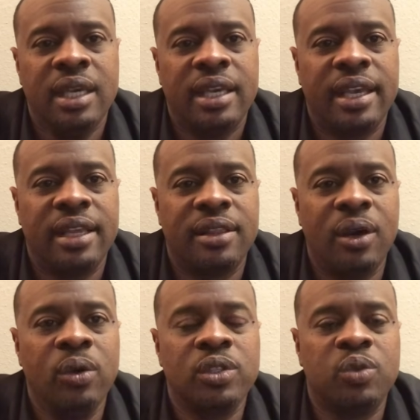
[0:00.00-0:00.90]
And
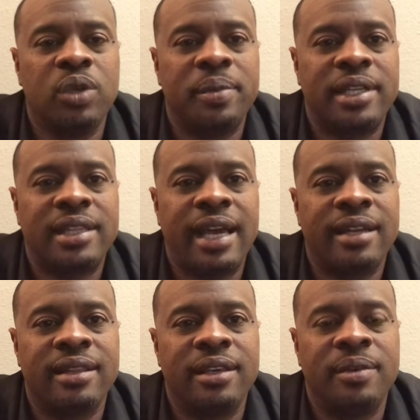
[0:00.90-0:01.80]
those women, a lot
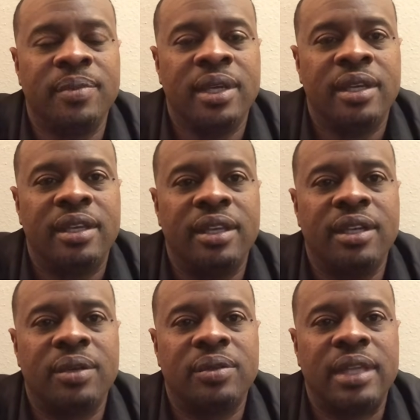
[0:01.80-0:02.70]
of them,
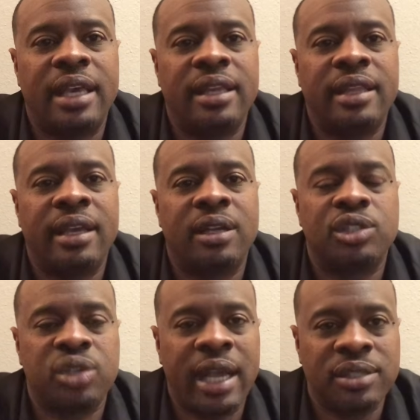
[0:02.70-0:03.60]
they are
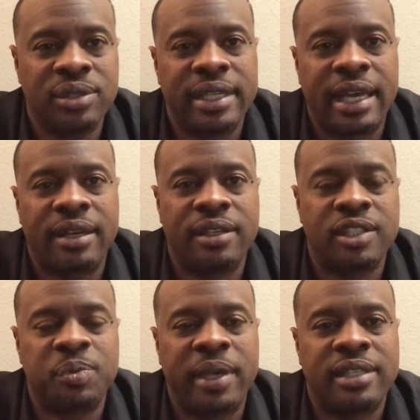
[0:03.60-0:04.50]
trying to get out of your
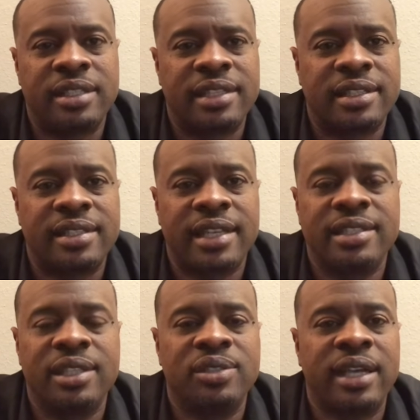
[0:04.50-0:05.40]
space. And as a
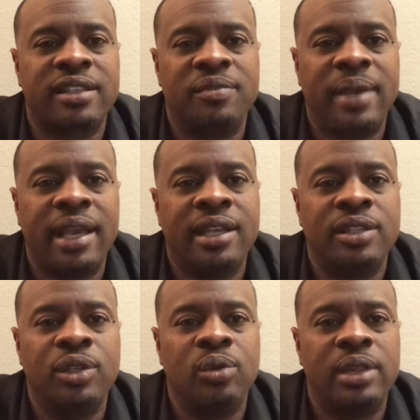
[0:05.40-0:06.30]
sexually attractive man,
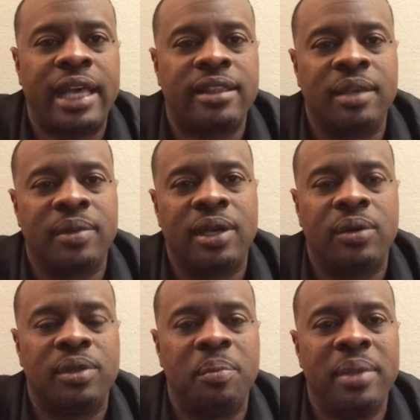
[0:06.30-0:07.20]
you let them
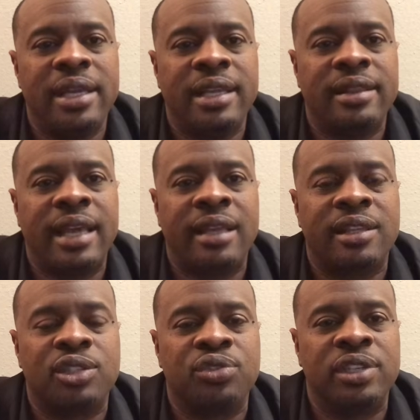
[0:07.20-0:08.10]
go. The minute that
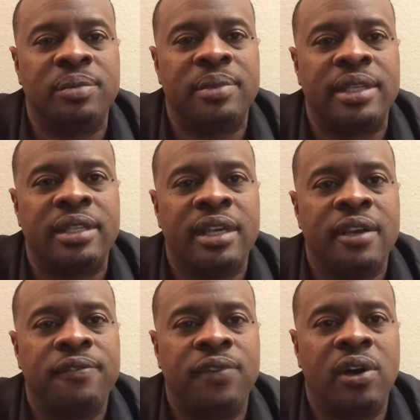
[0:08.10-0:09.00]
the treatment
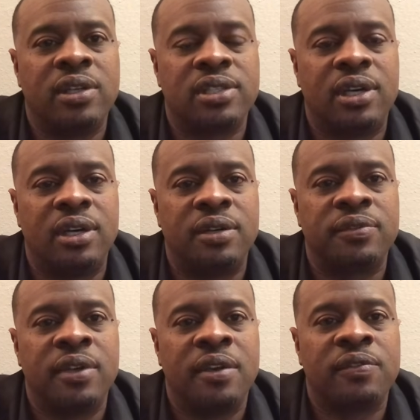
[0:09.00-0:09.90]
falls off
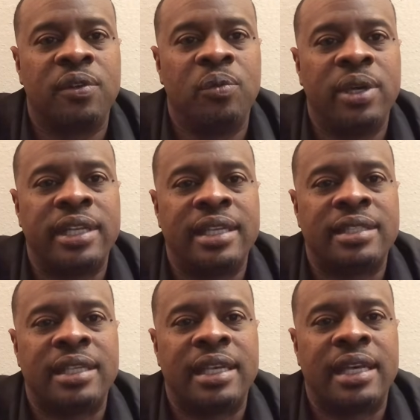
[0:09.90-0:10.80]
from what
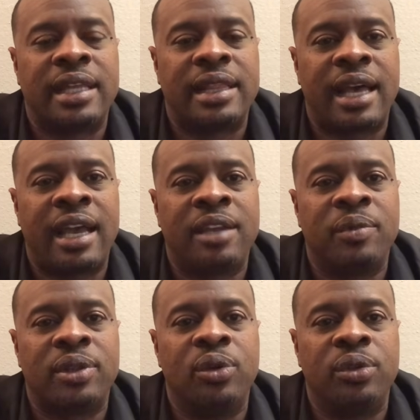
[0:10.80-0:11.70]
is aligned
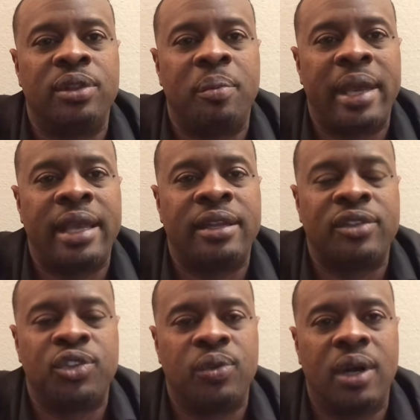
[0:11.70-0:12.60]
with the man
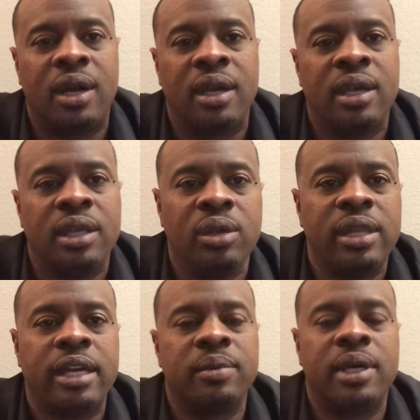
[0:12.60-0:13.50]
that you are, you
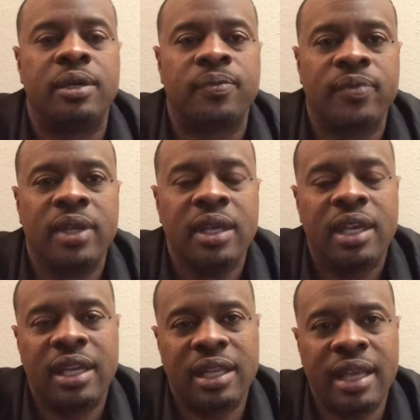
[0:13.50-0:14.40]
let them go.
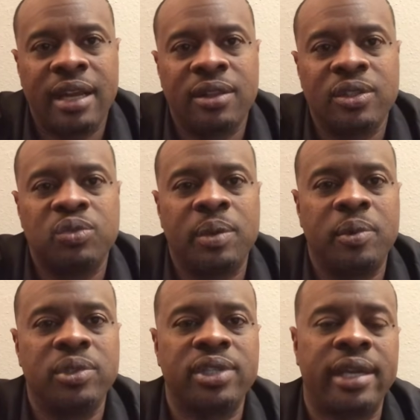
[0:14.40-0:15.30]
And a lot of those women
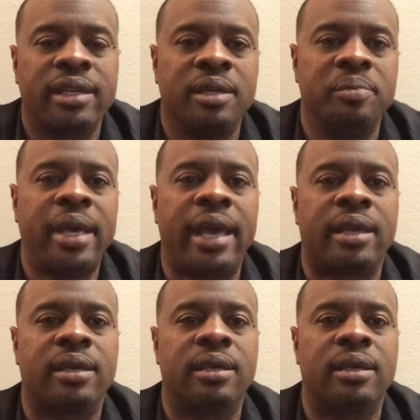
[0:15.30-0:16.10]
will try to come back.